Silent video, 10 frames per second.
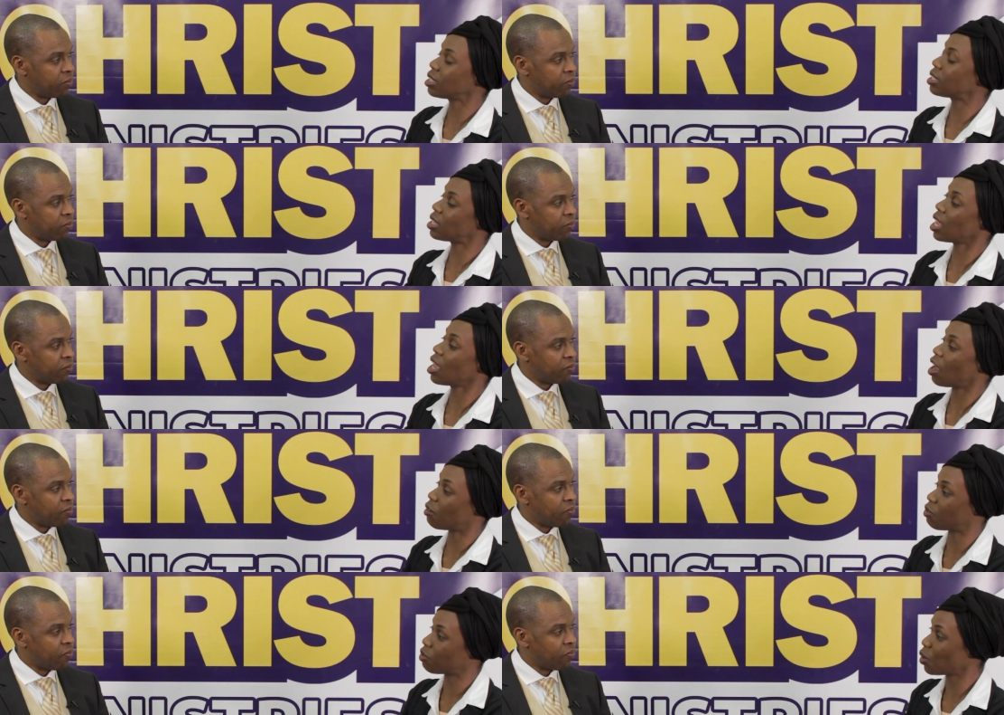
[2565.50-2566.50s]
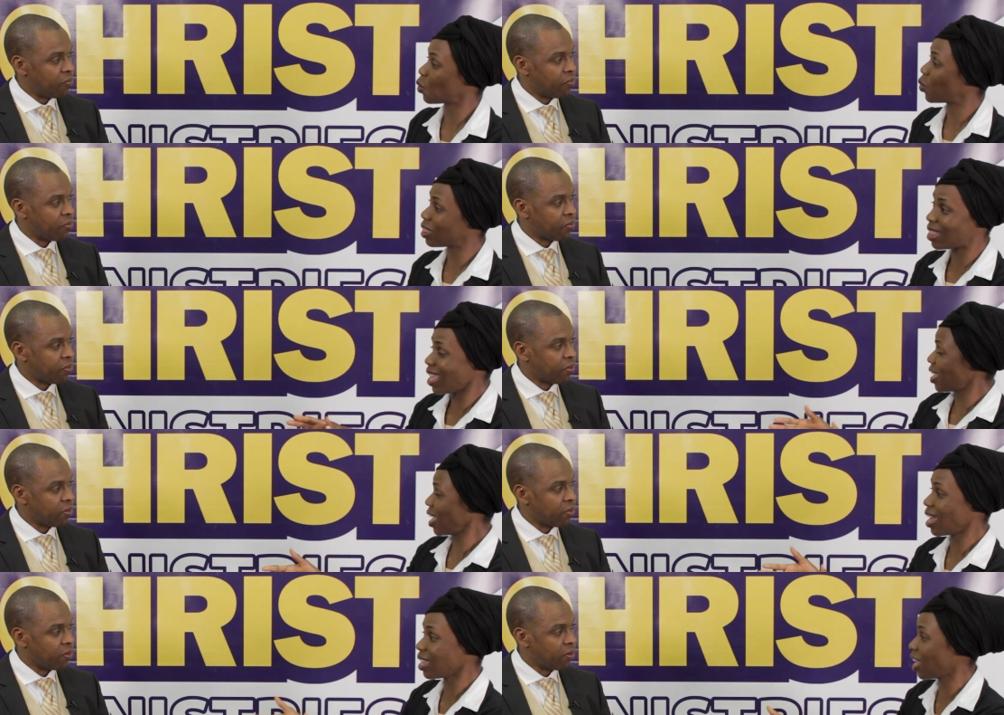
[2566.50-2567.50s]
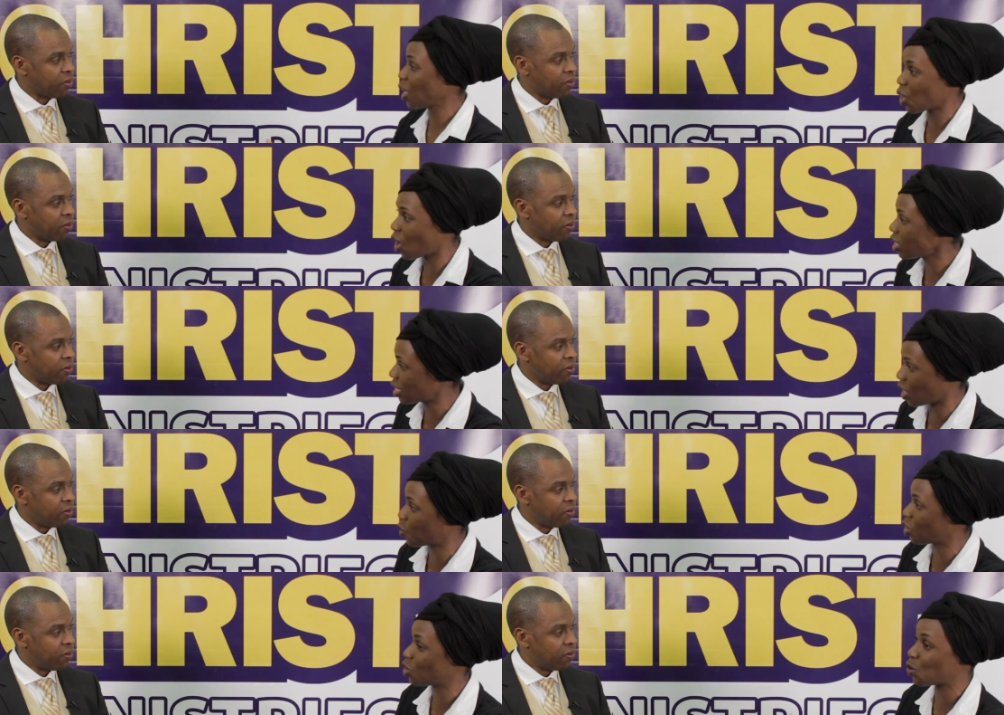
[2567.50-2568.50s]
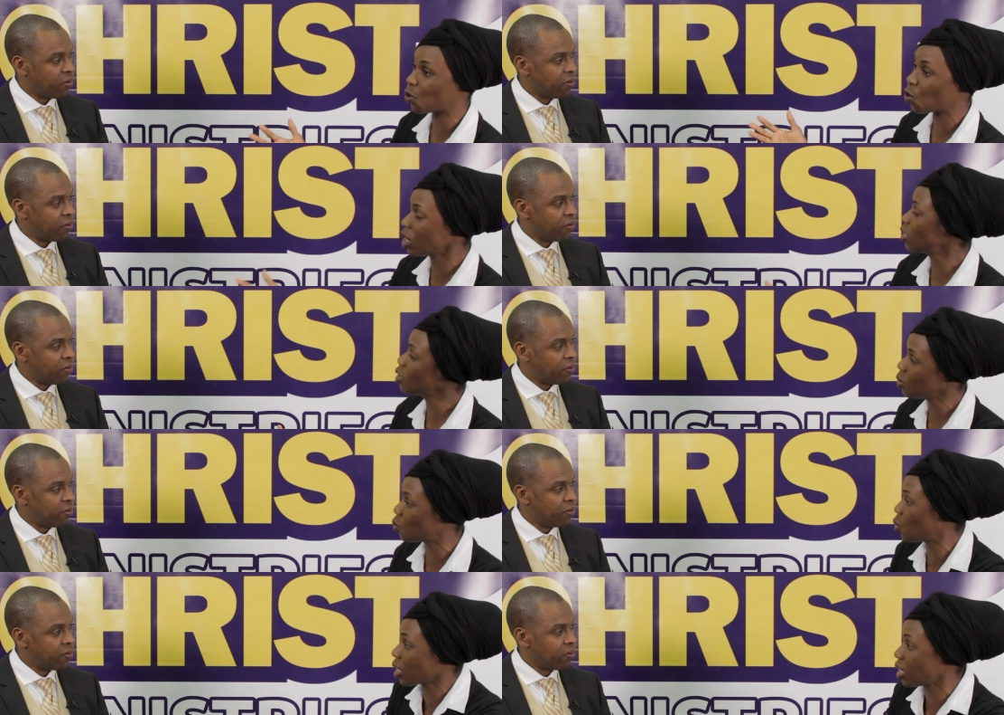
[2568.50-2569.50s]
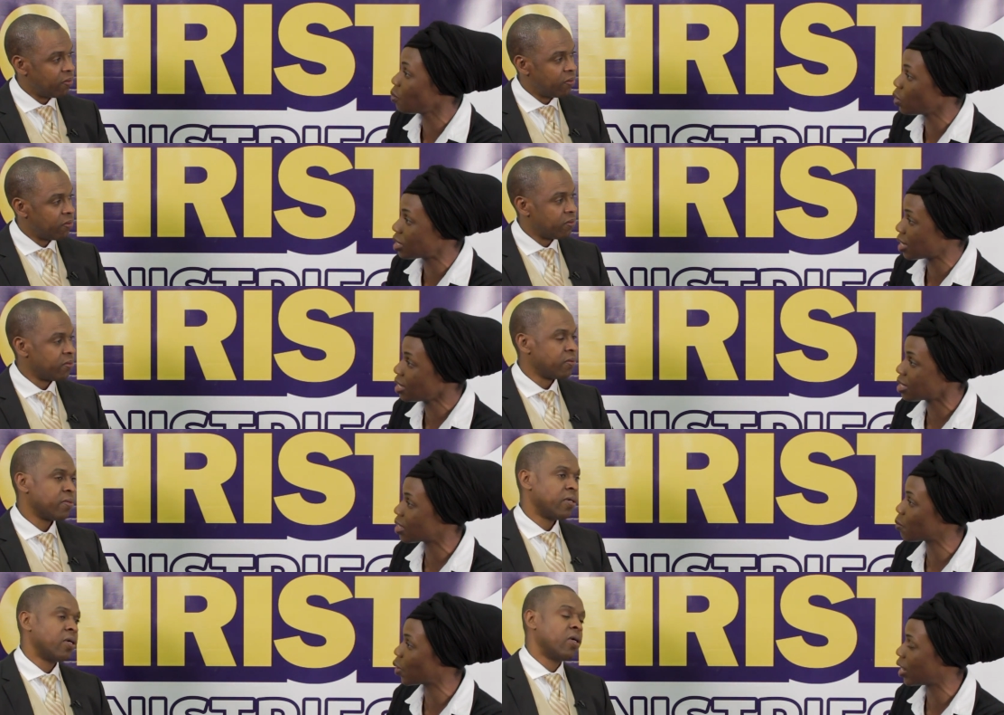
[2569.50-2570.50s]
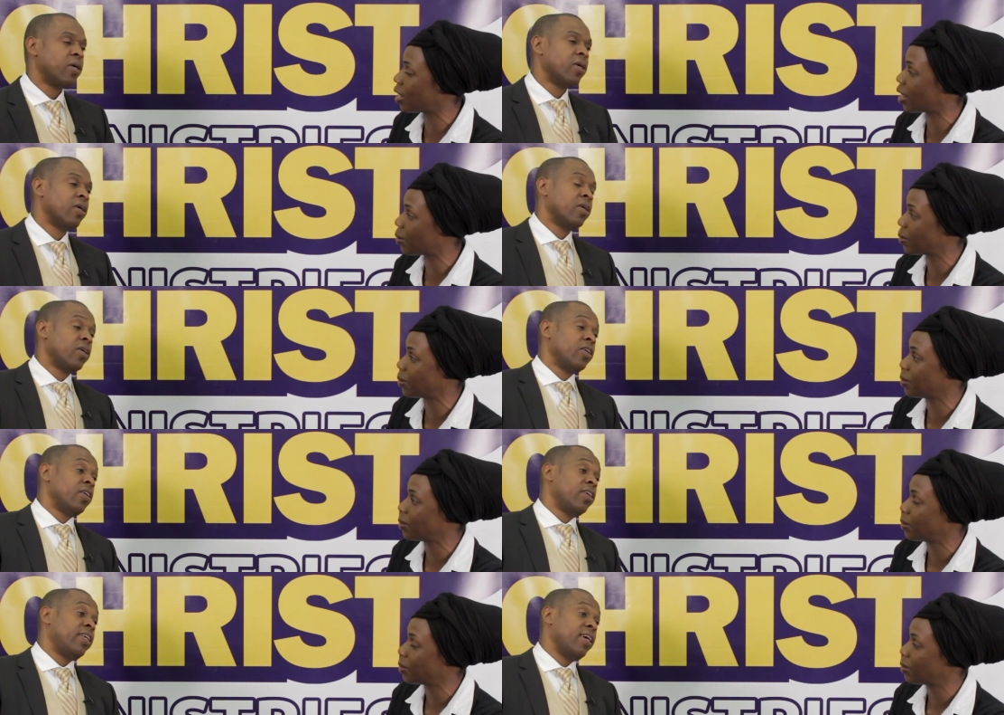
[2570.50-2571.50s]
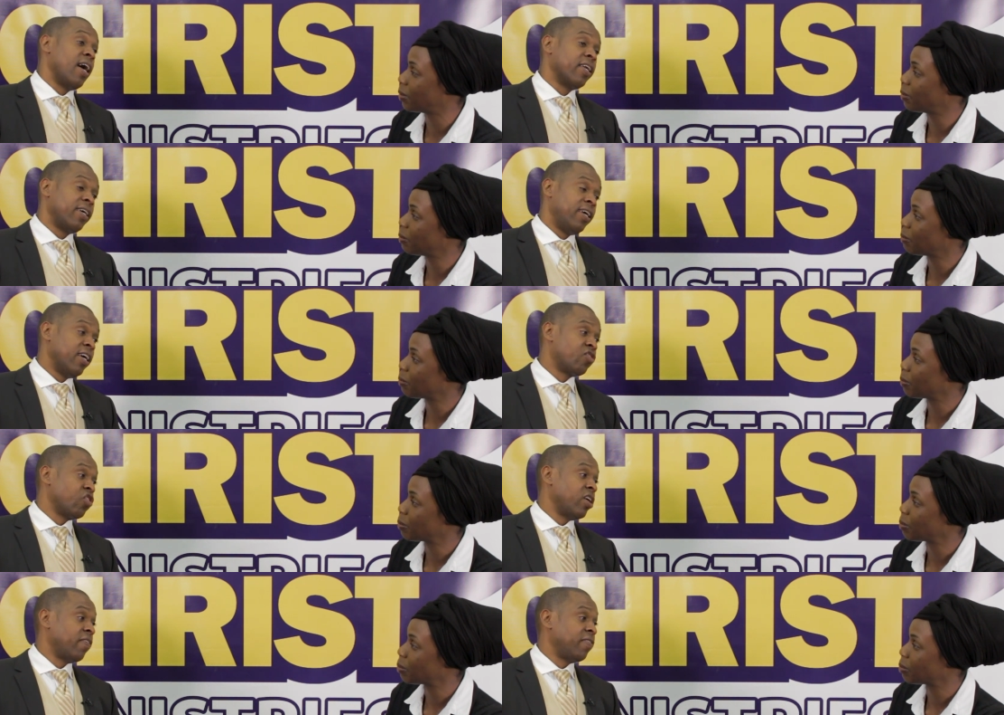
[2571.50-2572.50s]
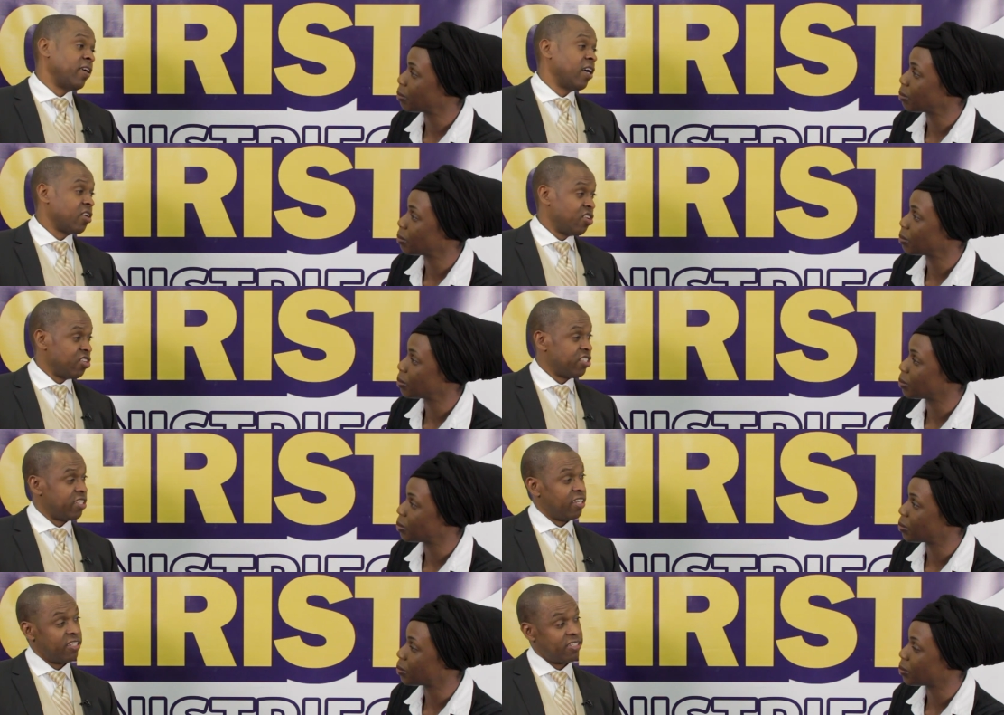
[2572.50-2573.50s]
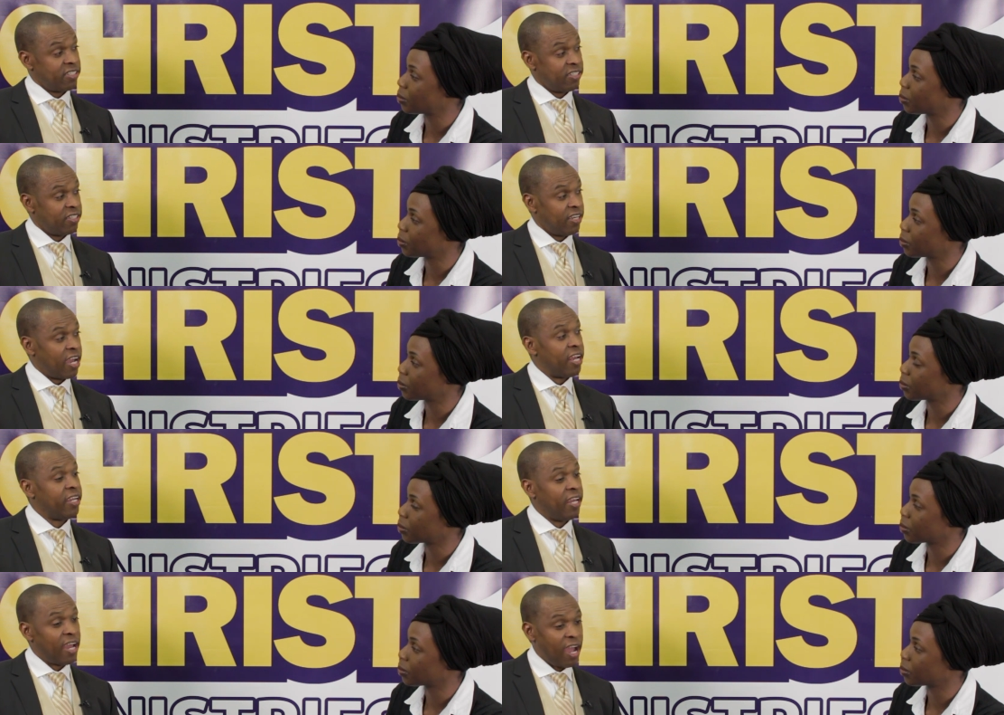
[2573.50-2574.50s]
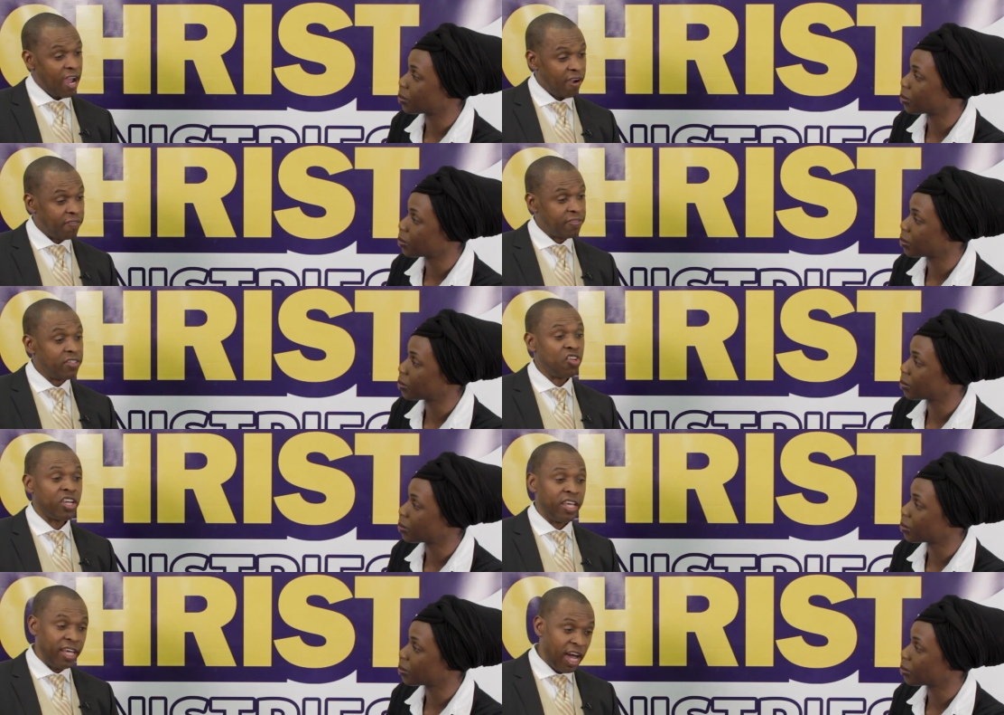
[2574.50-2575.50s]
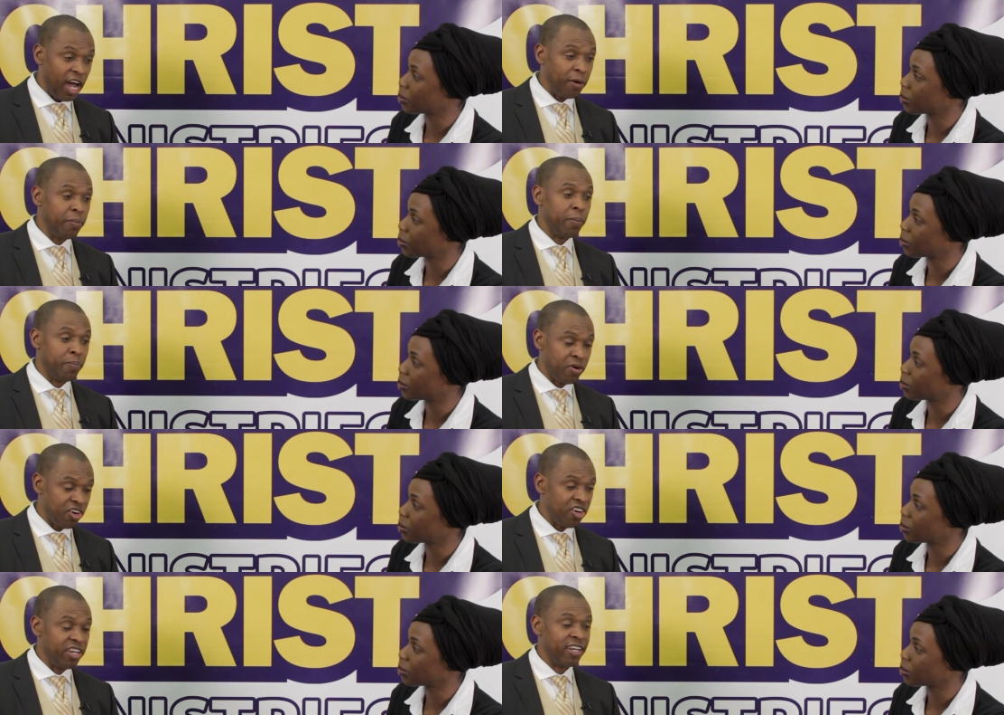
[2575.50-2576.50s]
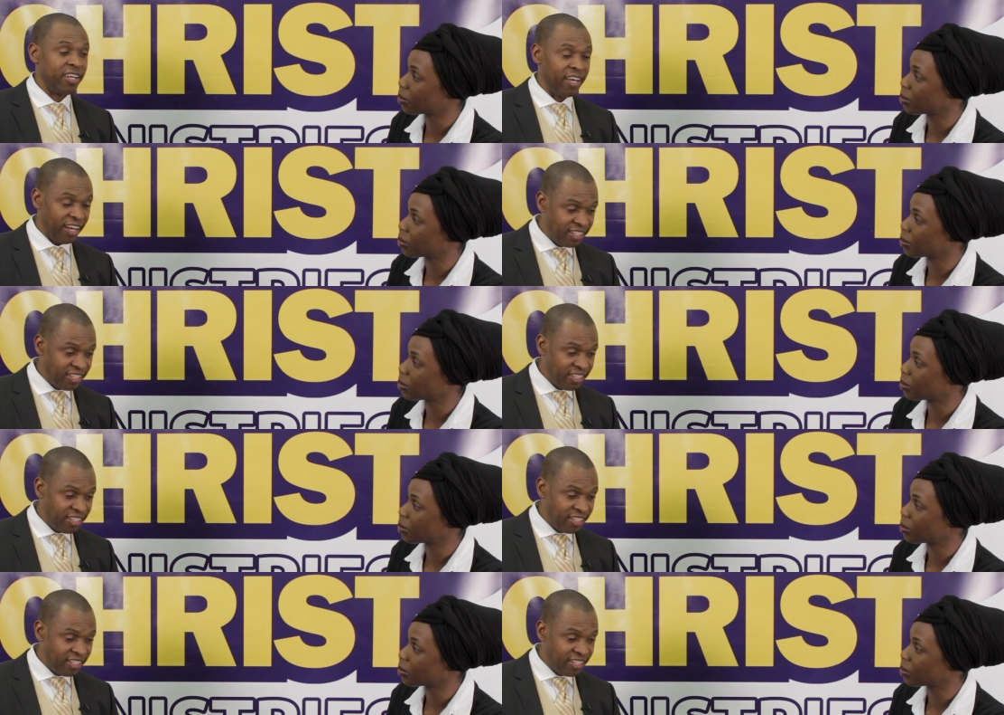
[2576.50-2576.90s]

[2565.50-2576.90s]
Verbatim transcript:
Speaker 1: they stay afloat when they can't get in contact with you? What do, what can we say to them right now?
Speaker 2: They got to get rid of their cursed things. And they have you can't be burning